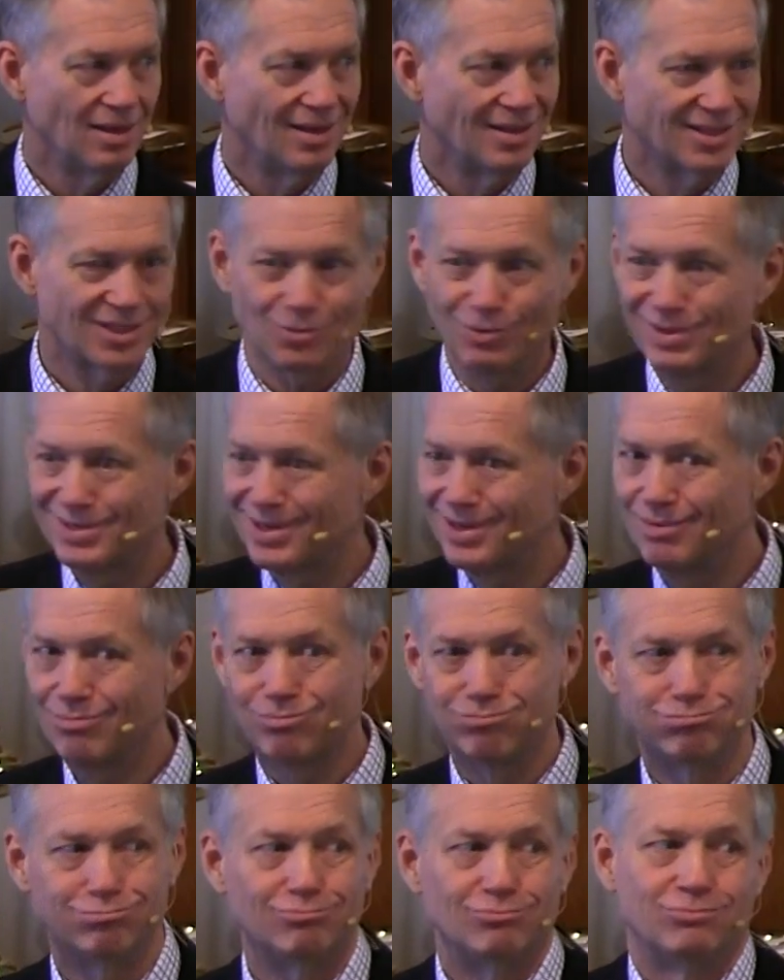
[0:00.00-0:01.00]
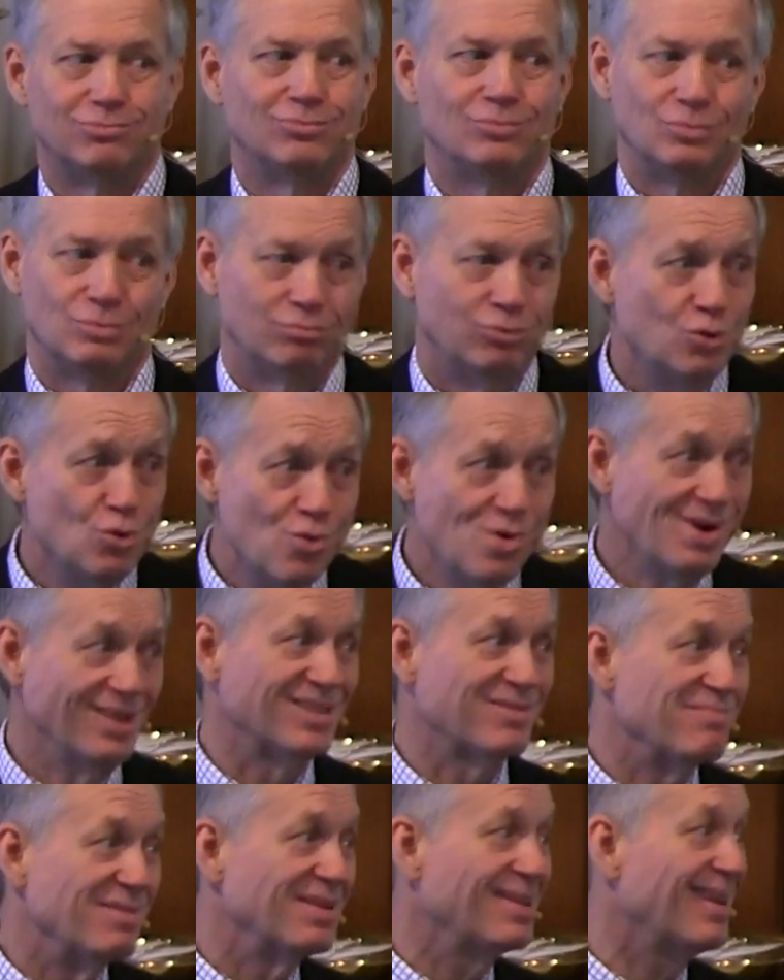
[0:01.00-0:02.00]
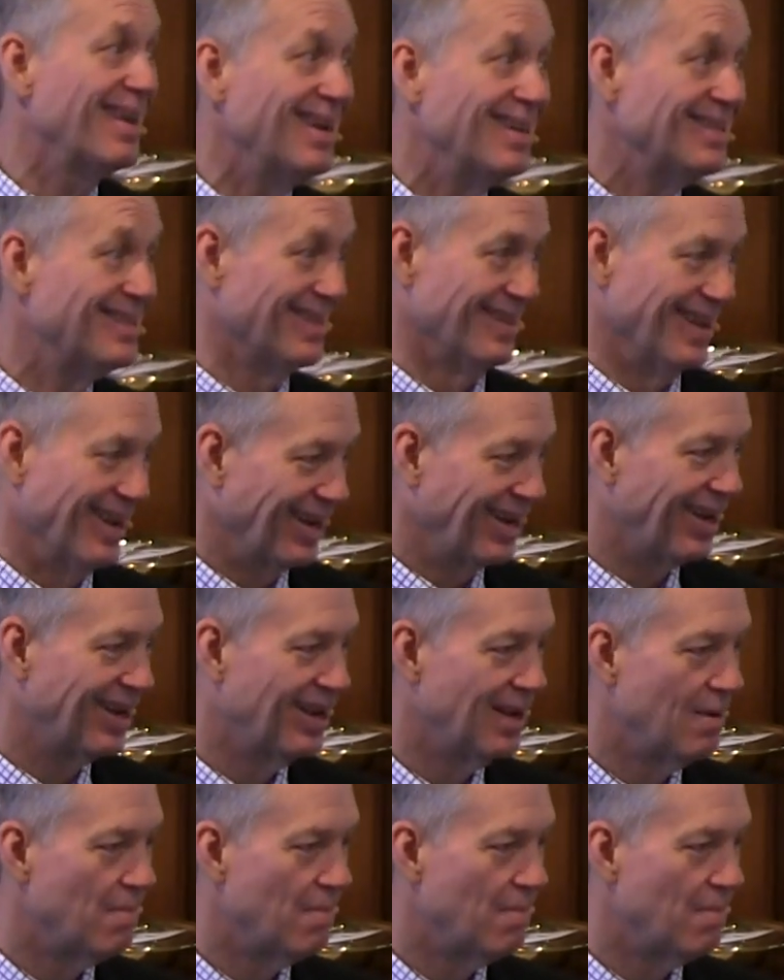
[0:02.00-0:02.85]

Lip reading: So we say, who is Melchizedek?